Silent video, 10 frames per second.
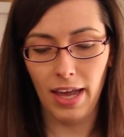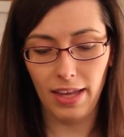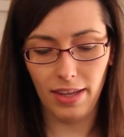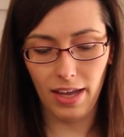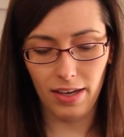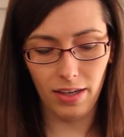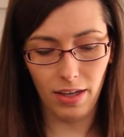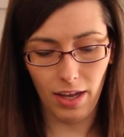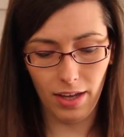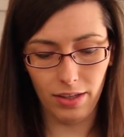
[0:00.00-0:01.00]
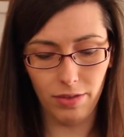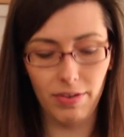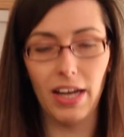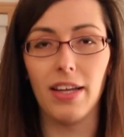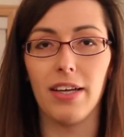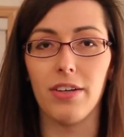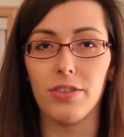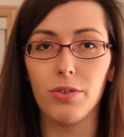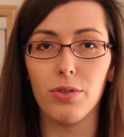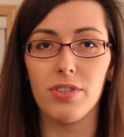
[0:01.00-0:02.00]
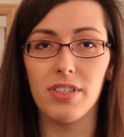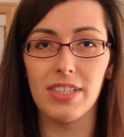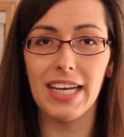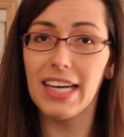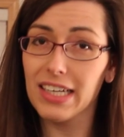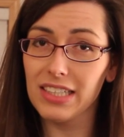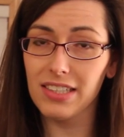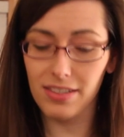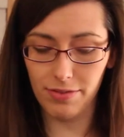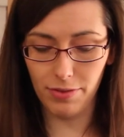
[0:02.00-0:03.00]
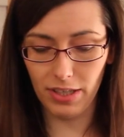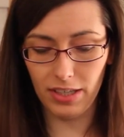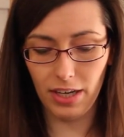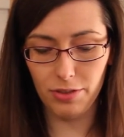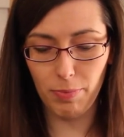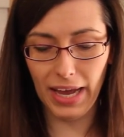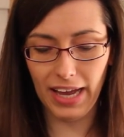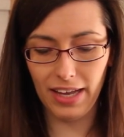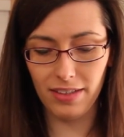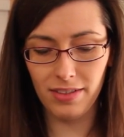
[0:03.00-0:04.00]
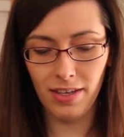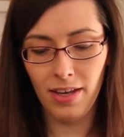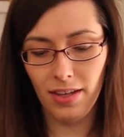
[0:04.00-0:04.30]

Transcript: and then uh, you've got like your dual sticks for the touch pads.